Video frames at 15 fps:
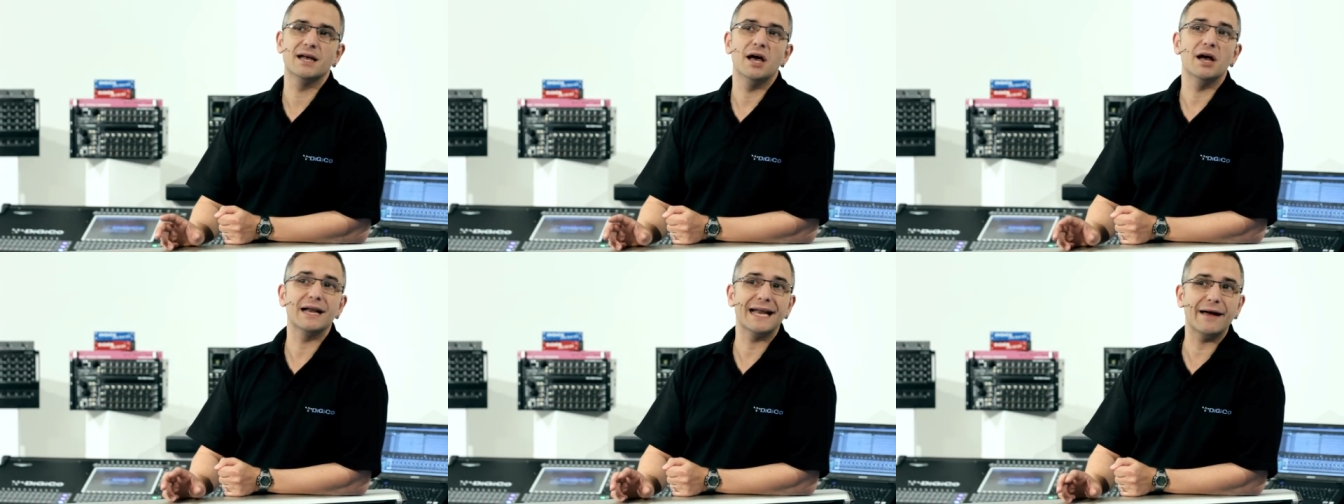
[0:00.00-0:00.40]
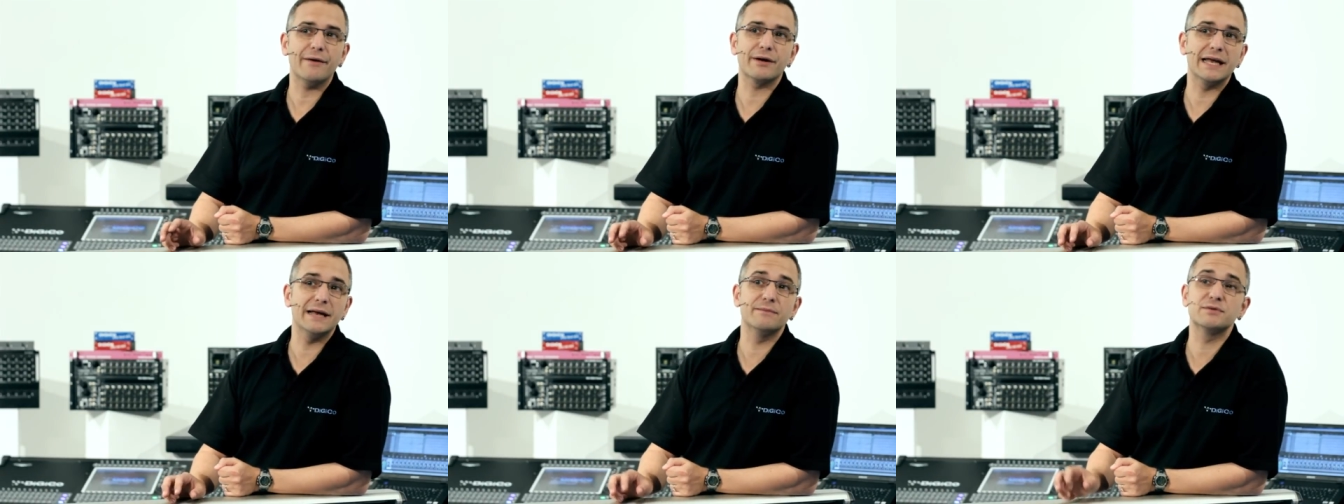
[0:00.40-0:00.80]

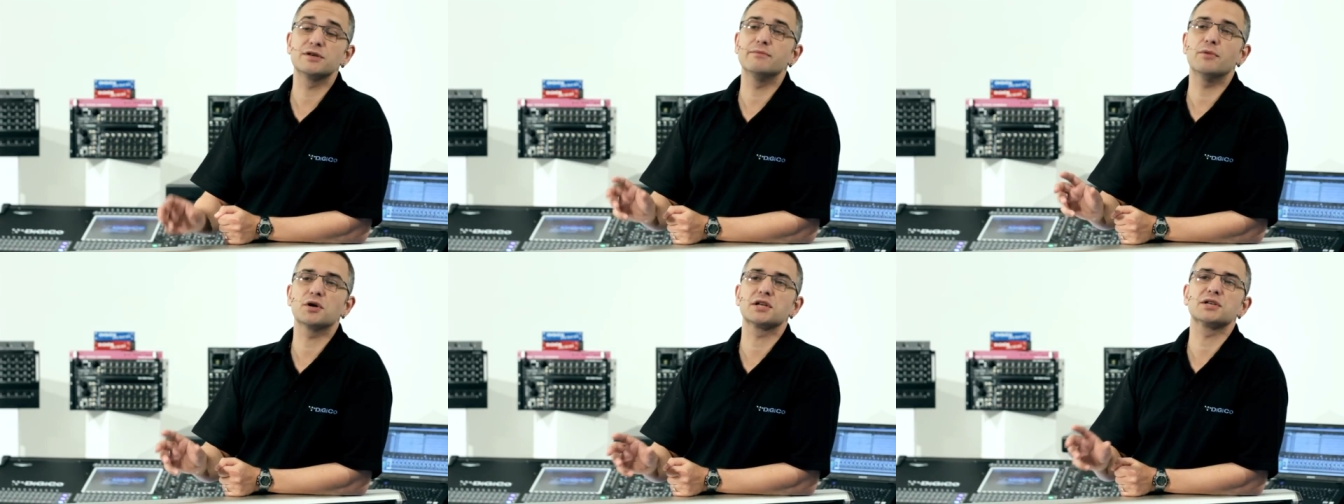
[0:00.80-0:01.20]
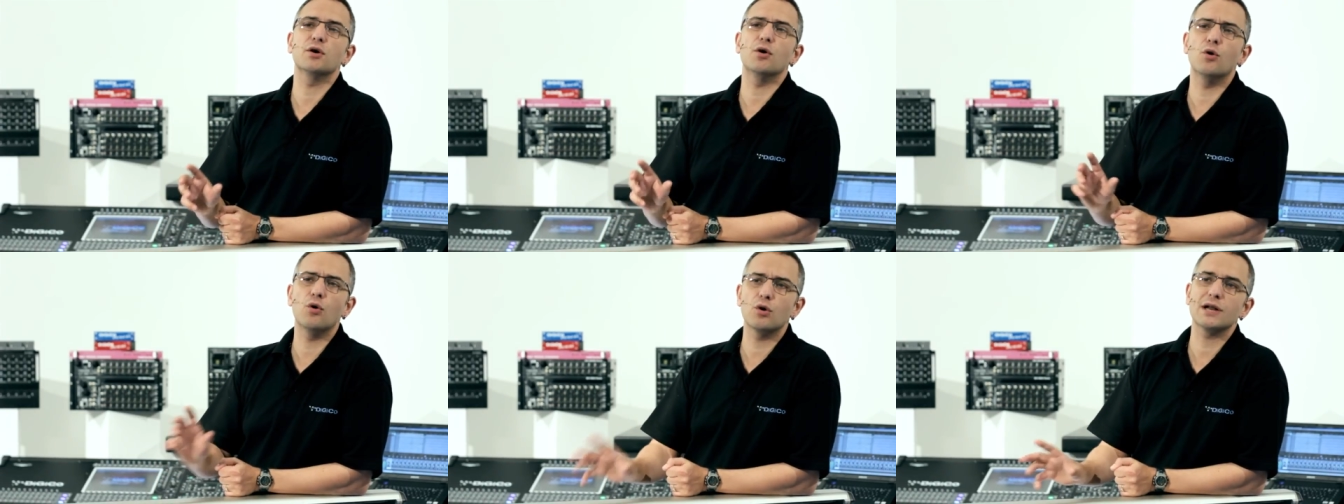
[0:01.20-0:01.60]
allowing him to monitor
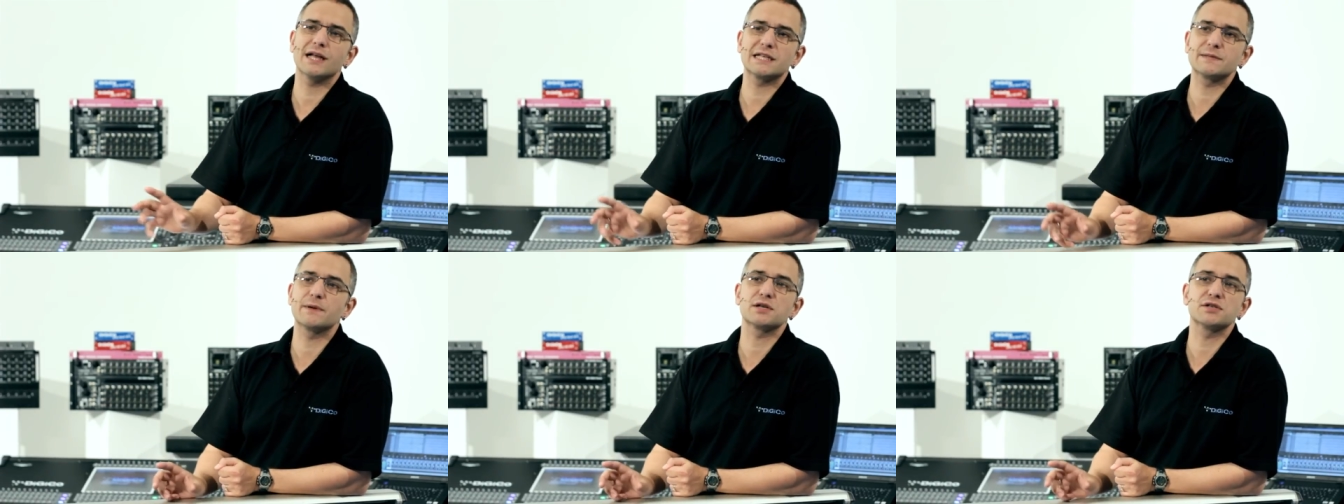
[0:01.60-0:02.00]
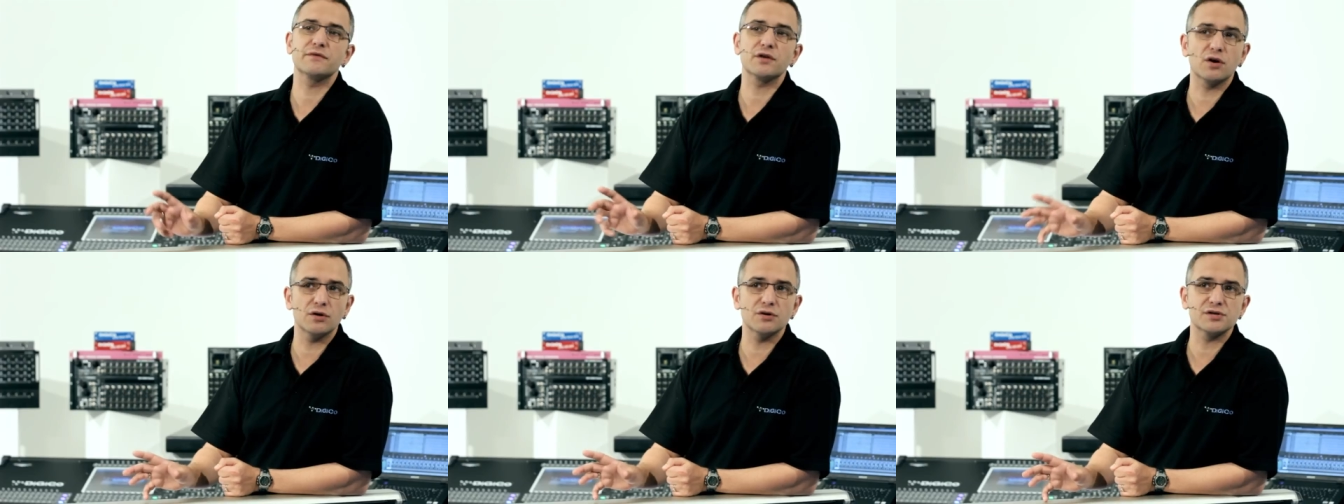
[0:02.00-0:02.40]
all aspects of
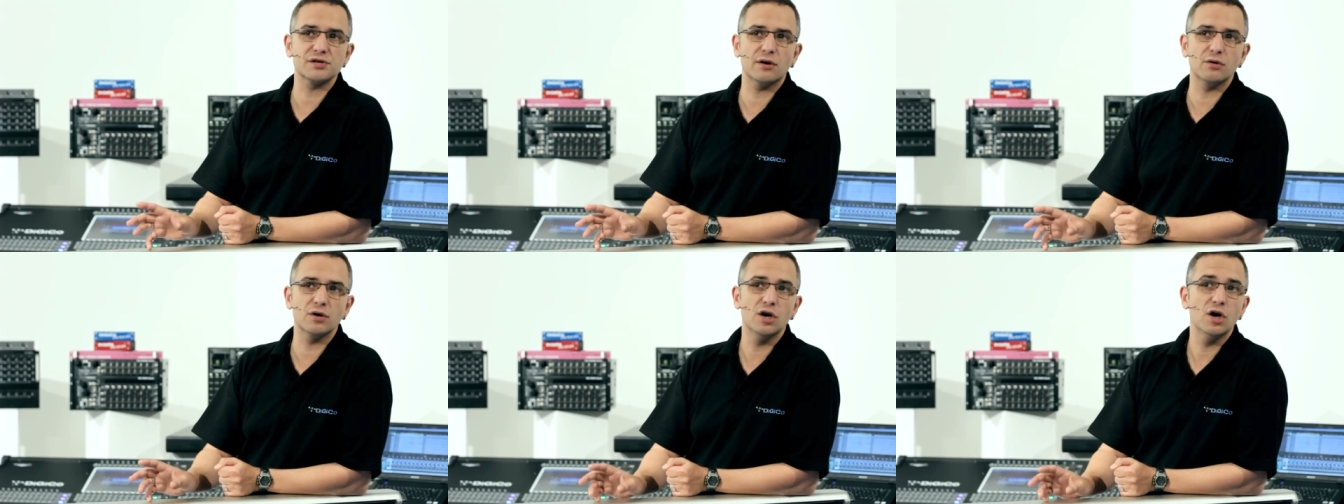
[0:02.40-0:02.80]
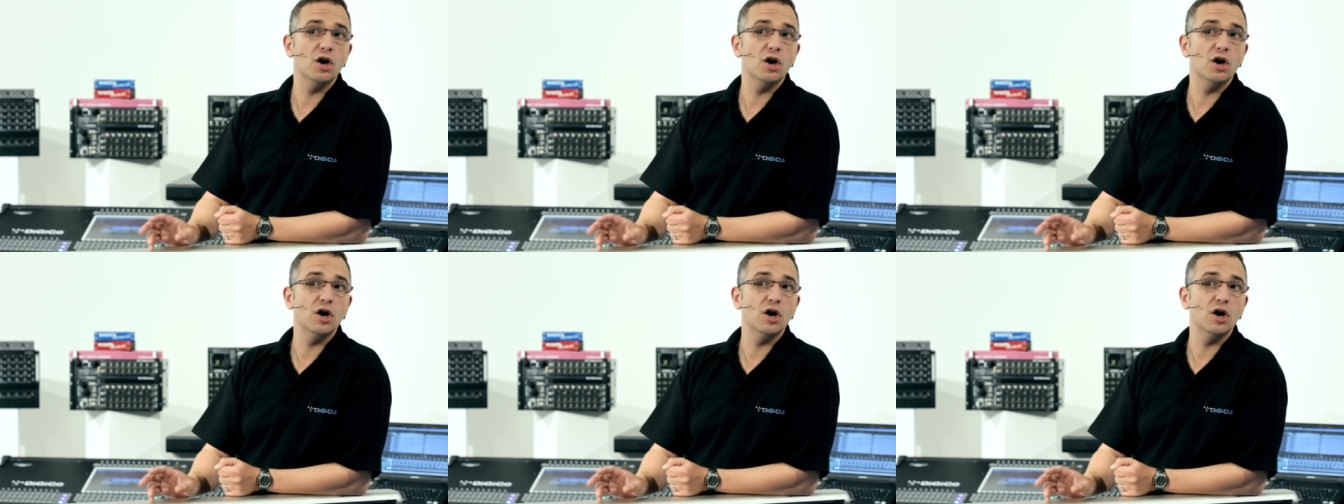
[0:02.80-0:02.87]
the console